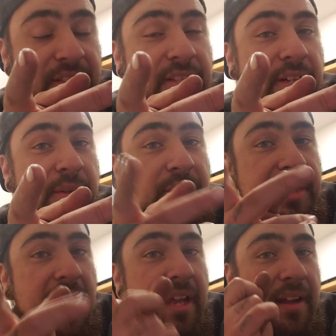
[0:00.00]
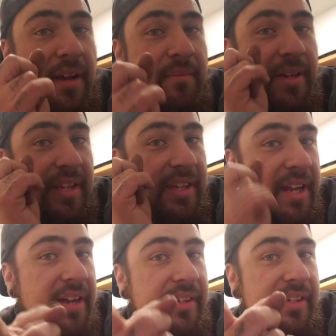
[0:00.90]
so with that, I'm gonna get
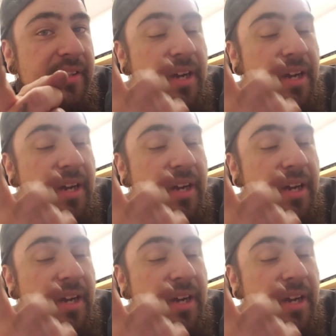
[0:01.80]
out of here.